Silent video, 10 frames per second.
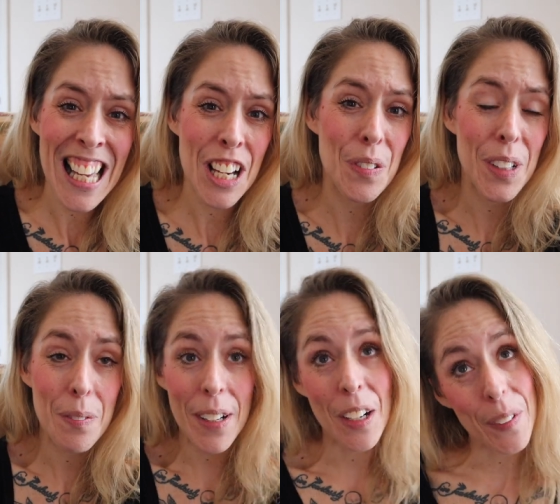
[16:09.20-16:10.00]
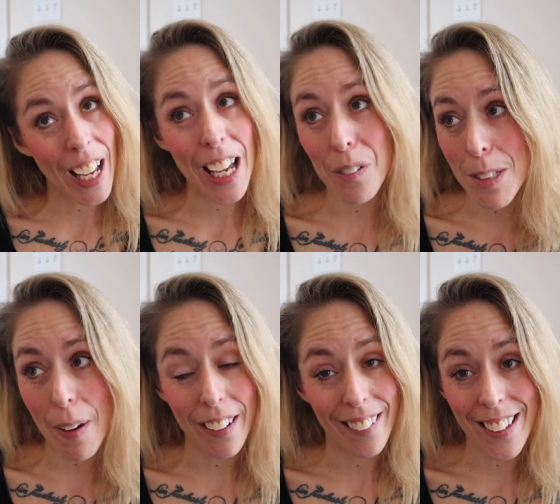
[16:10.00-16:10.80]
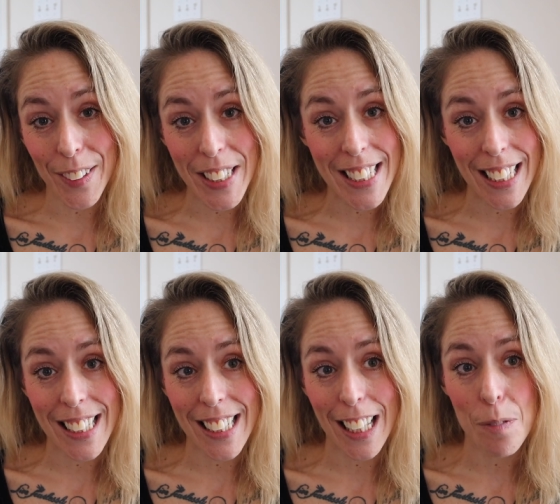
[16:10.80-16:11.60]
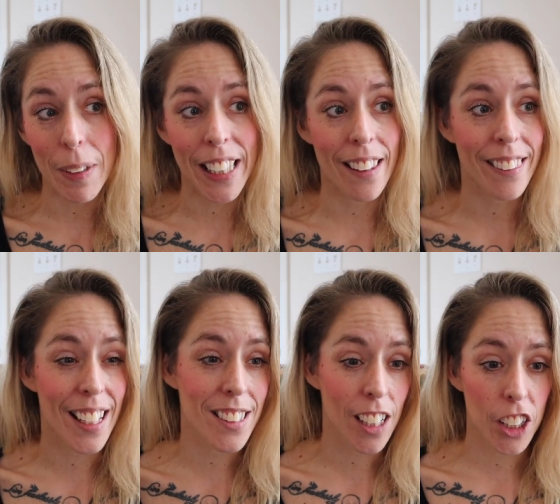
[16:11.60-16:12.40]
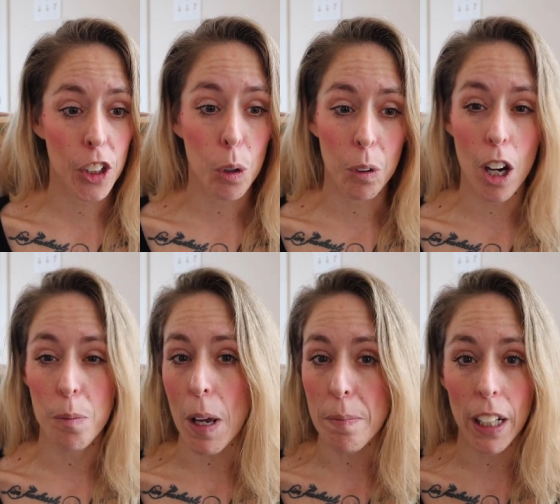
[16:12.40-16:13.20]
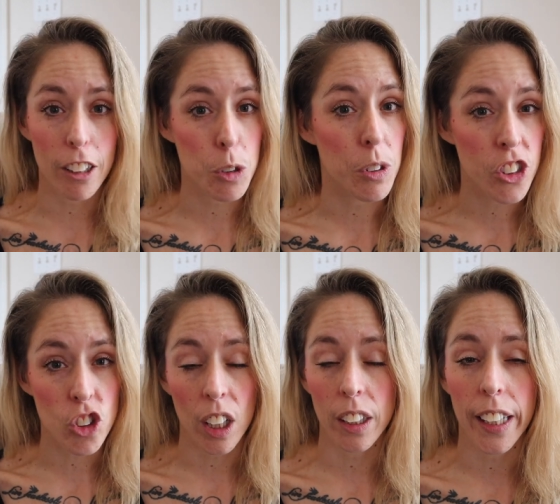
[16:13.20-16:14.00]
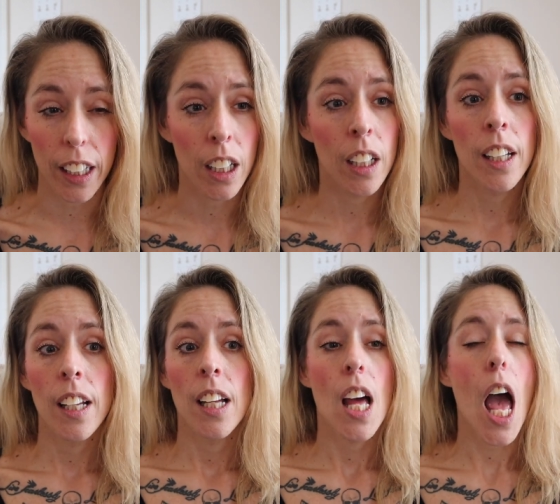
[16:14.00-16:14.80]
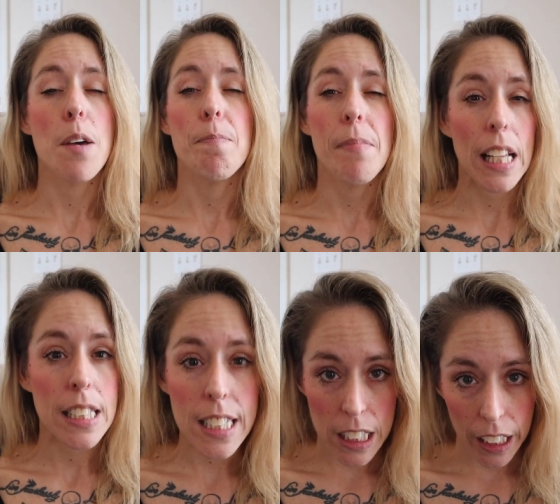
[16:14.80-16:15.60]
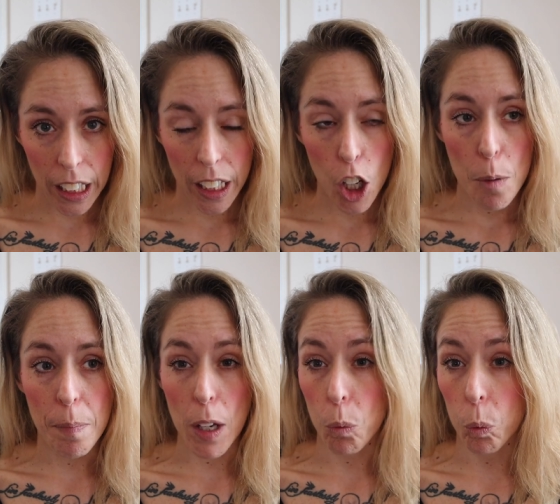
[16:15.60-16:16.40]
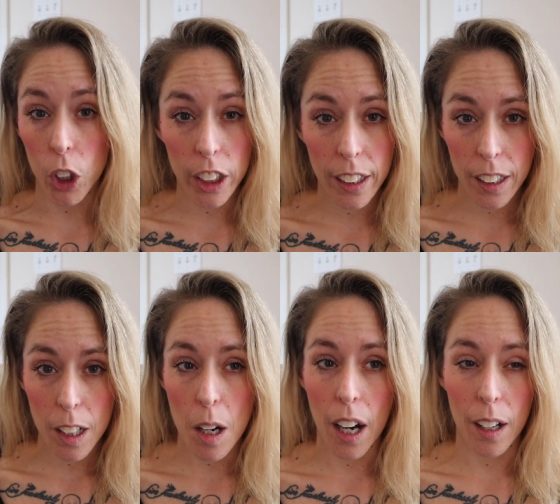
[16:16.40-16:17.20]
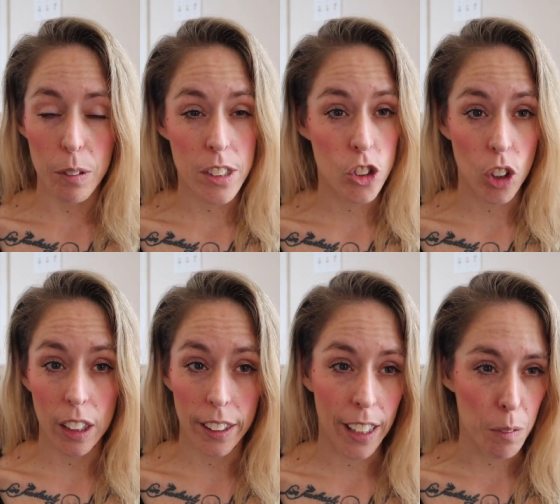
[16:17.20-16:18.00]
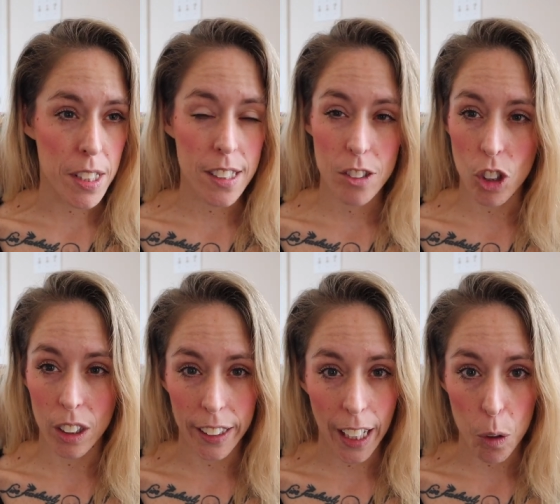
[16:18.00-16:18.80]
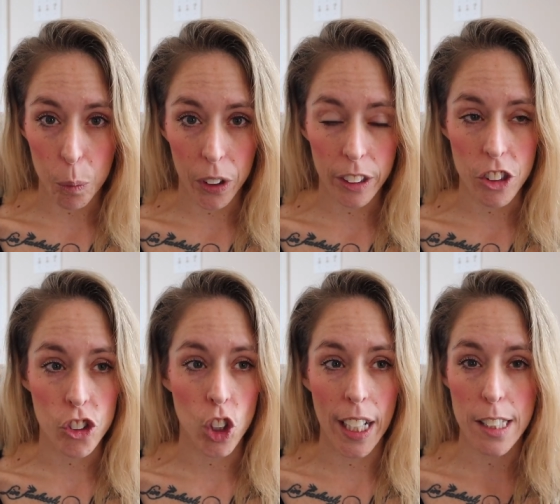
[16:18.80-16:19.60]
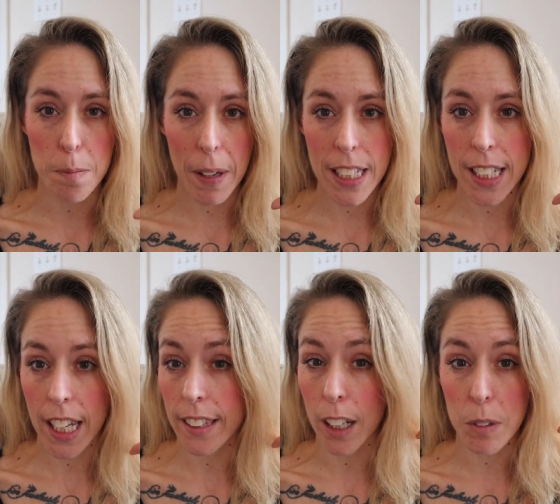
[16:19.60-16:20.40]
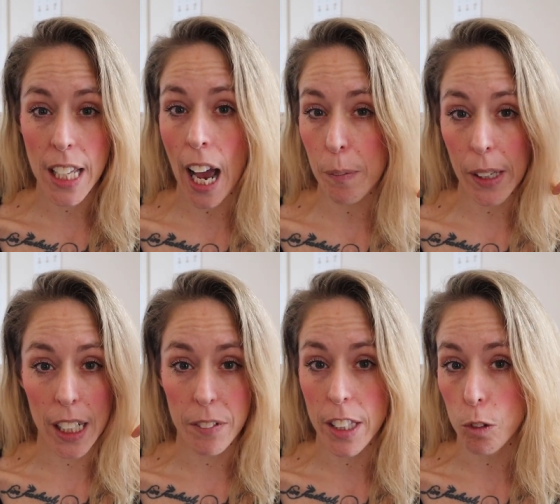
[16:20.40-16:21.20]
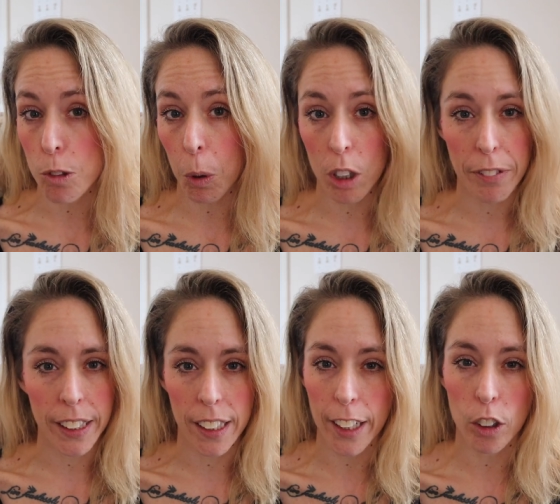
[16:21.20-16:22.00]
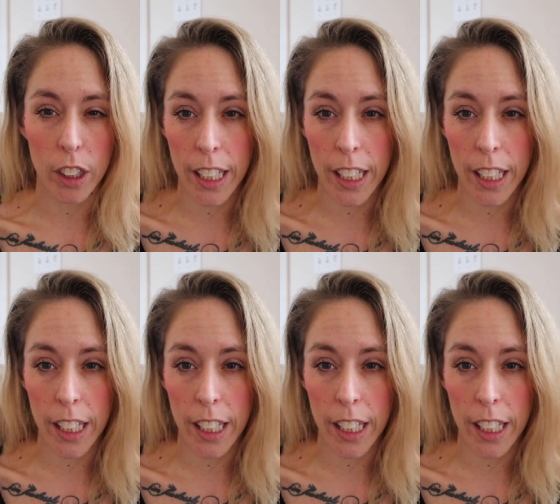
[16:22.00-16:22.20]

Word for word: It would have been okay, it was better than three sixty, but then things started to go wrong. My marriage was struggling immensely. My work, I was struggling. I was struggling at work, just trying to maintain that I was happy and everything was perfect and I could